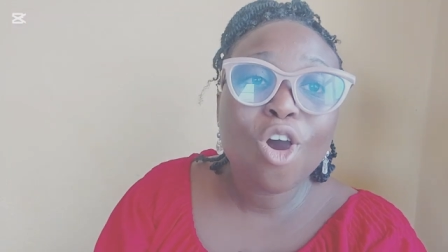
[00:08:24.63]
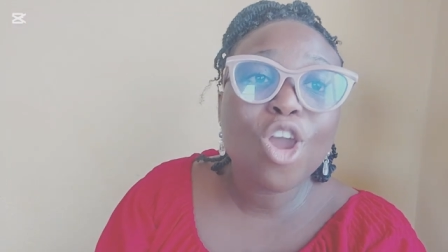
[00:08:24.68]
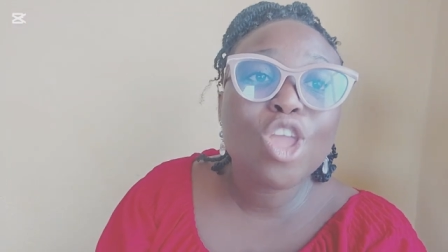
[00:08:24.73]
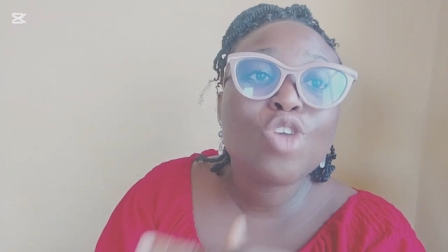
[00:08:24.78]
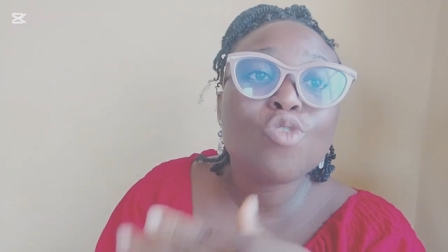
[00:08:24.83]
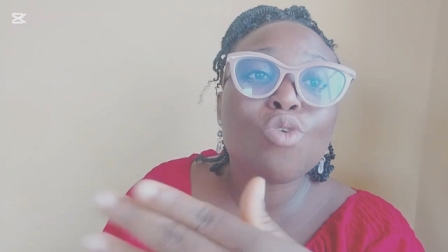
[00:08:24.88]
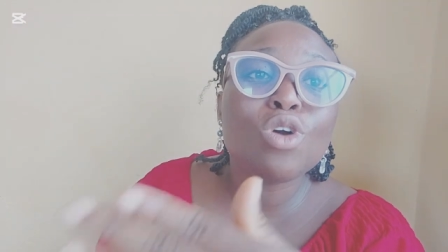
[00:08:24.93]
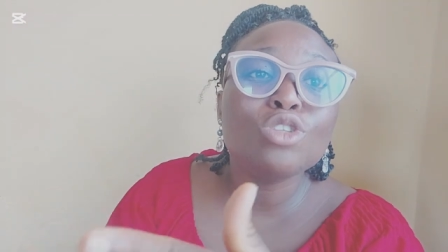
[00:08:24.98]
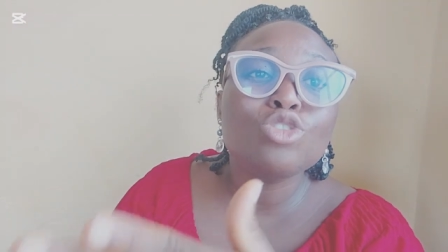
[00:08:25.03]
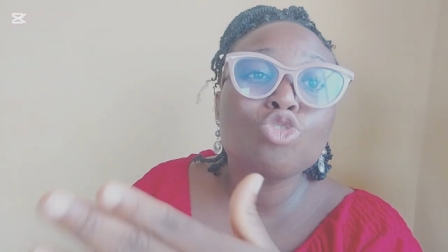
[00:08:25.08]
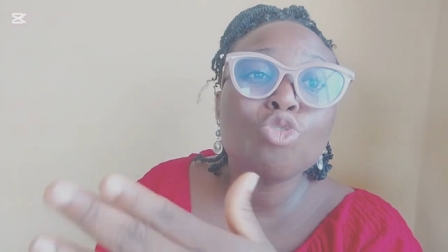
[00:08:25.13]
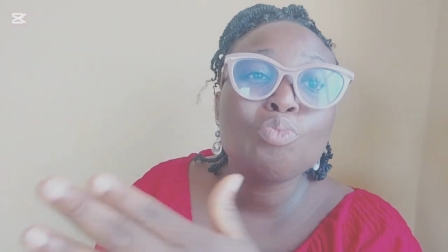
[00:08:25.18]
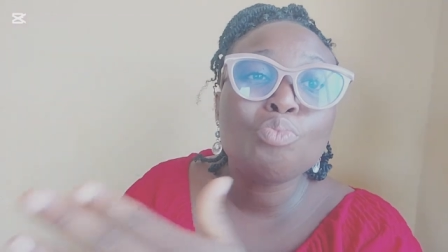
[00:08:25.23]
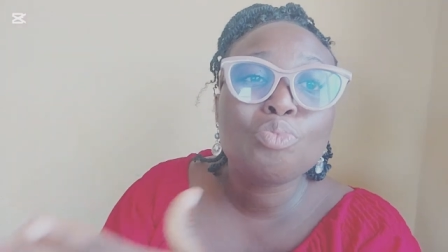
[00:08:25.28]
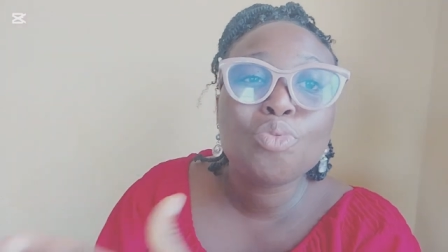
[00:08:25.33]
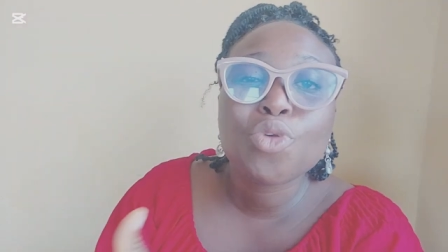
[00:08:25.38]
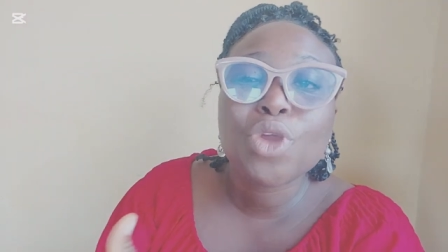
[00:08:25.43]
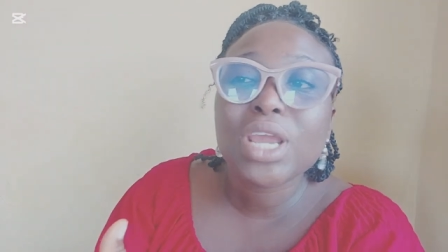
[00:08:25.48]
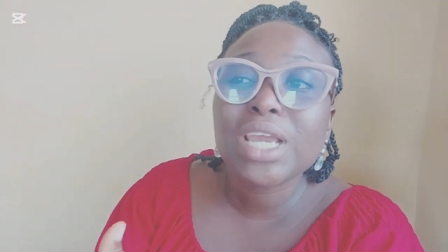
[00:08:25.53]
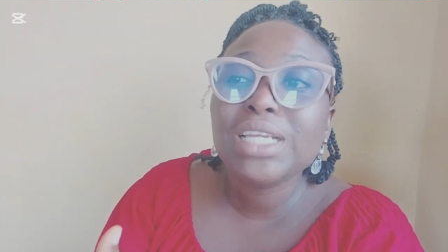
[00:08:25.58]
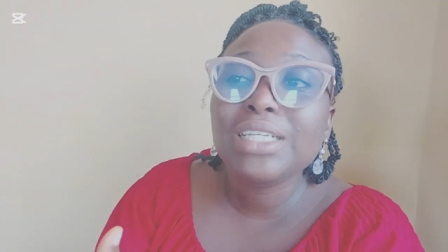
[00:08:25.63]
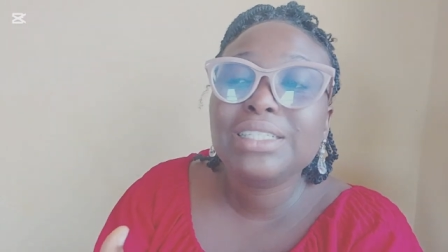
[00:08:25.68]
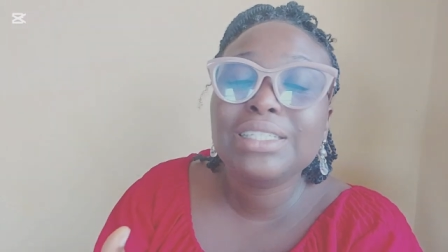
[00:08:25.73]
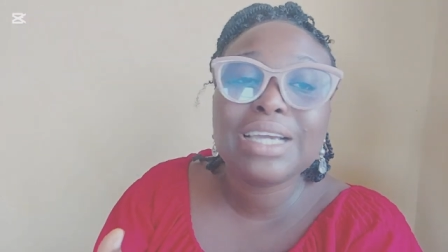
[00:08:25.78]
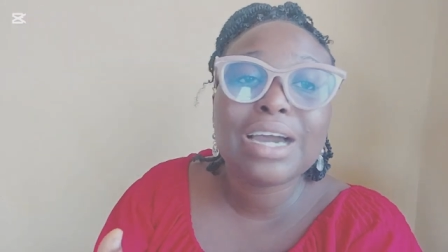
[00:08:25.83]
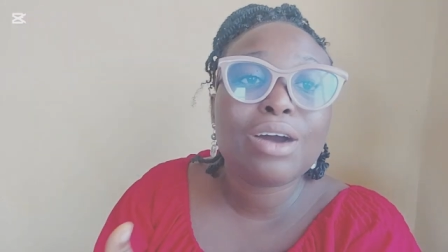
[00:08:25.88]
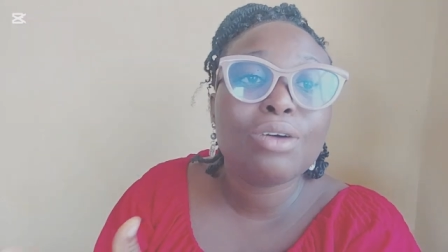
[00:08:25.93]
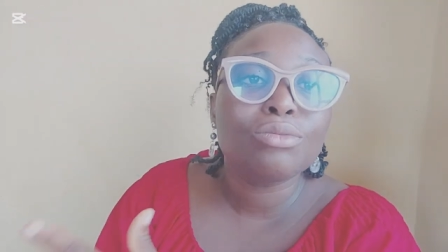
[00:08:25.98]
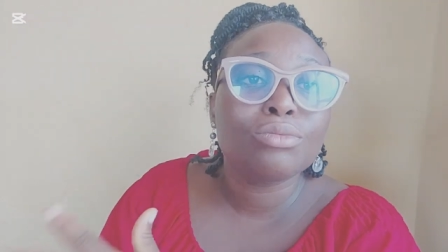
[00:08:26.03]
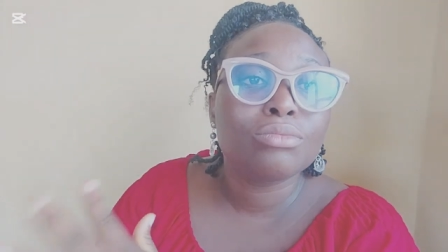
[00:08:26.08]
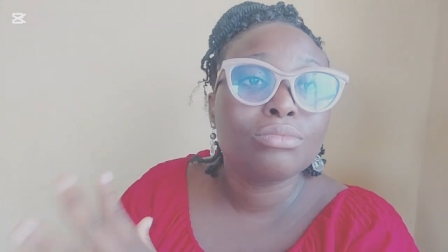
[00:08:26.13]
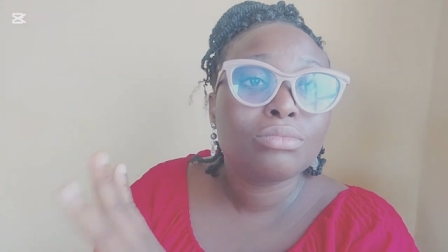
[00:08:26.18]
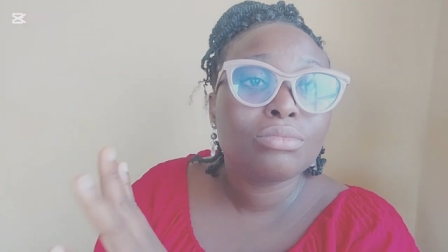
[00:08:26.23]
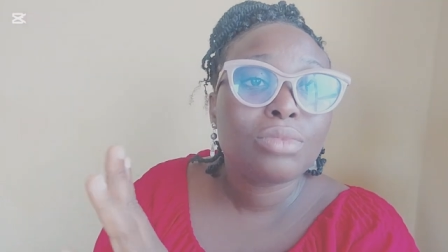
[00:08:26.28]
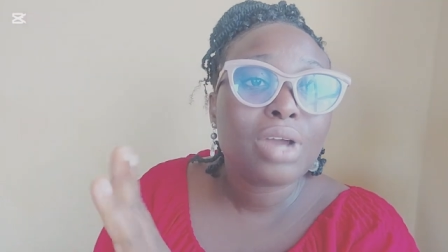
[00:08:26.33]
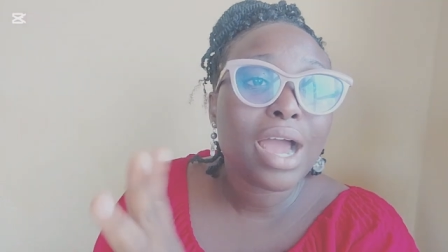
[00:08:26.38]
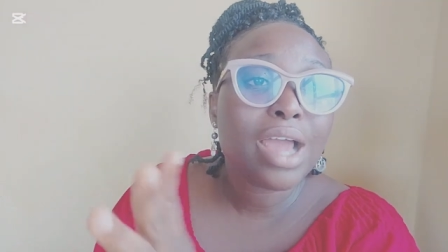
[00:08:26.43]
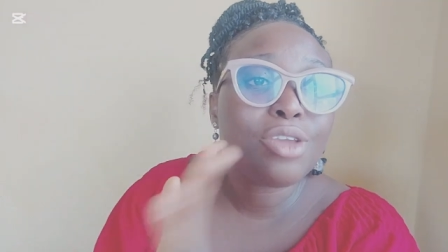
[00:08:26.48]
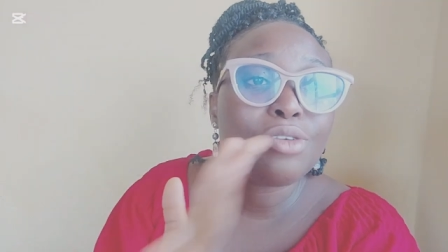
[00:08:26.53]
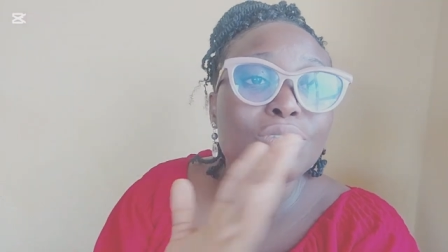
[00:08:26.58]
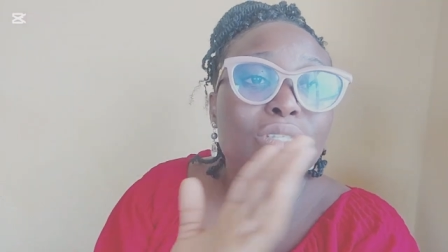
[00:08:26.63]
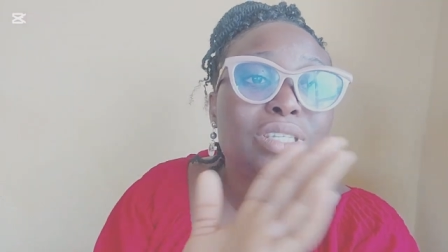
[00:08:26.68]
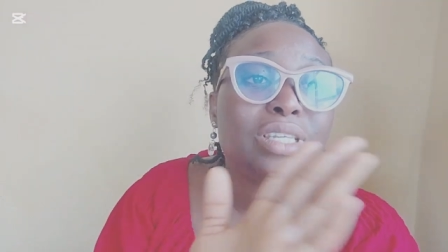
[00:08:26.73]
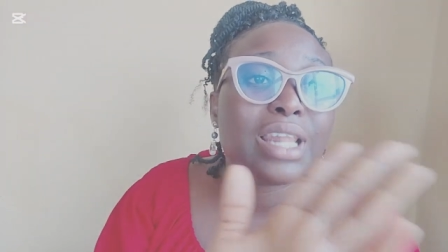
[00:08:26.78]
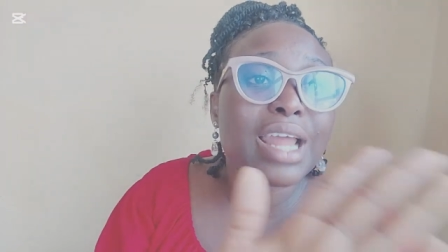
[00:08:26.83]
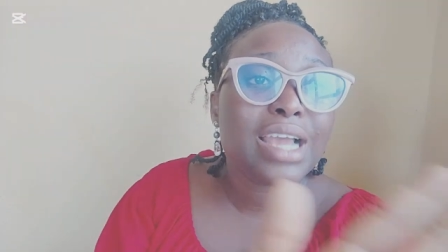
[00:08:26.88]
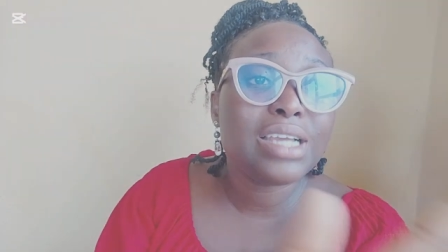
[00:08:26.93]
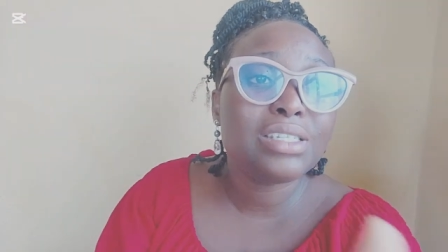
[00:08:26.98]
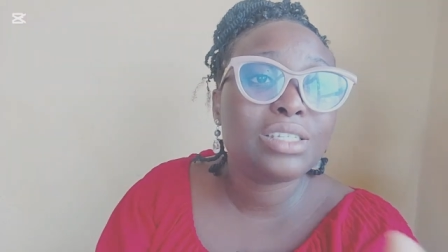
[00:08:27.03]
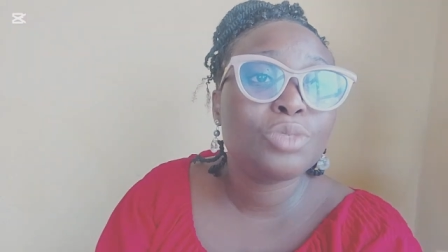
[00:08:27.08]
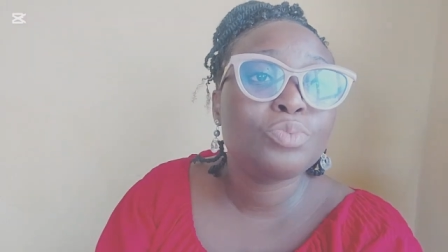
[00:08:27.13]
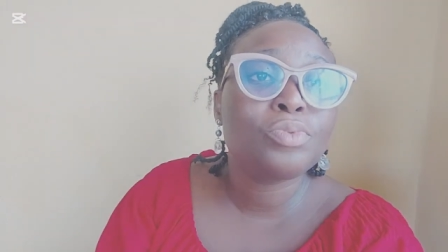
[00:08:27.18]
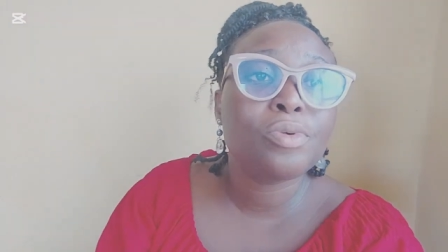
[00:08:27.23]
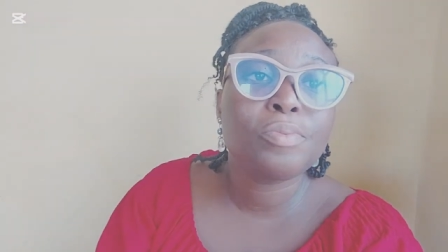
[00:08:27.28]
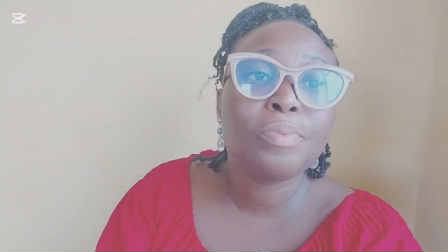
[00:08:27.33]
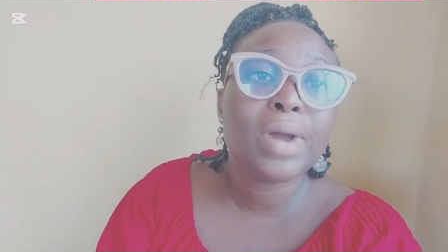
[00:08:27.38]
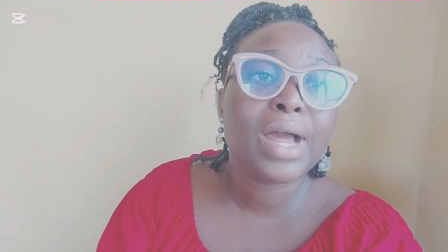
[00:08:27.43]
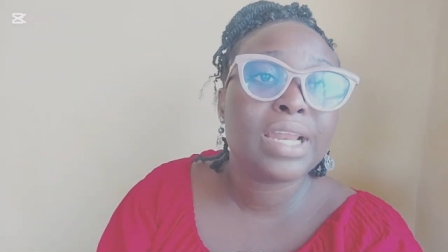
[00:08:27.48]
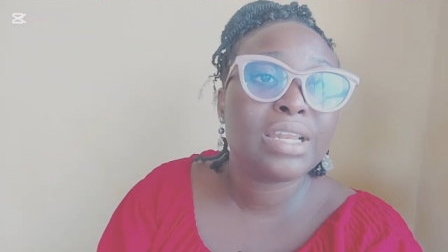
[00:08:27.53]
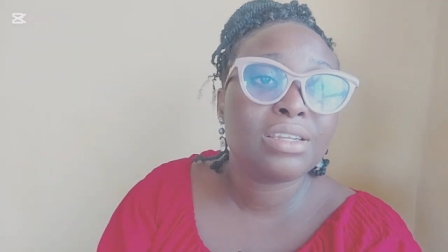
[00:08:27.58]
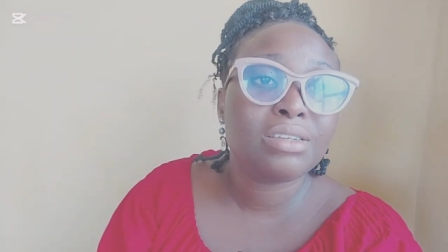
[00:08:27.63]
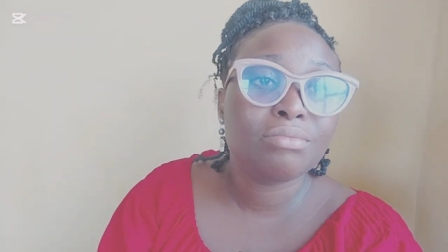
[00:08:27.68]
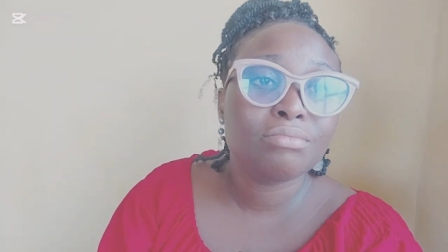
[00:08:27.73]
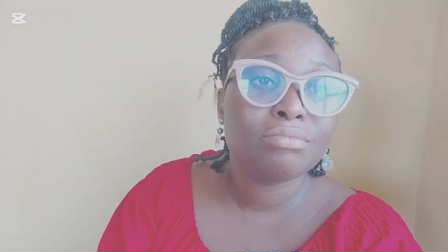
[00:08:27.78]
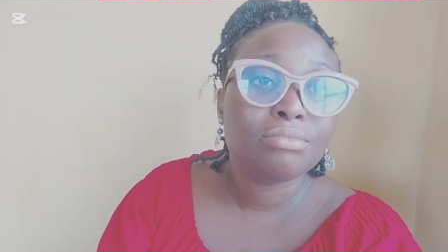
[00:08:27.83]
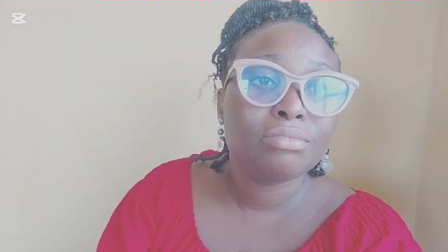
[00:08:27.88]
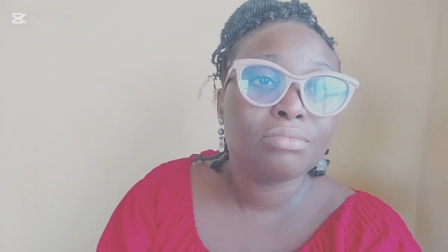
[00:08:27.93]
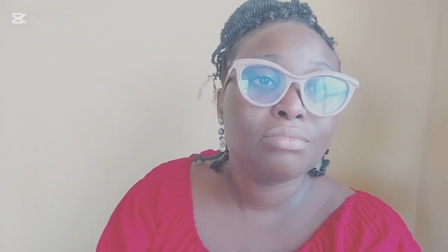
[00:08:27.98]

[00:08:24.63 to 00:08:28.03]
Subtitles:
or you want to break it down and utilize it properly.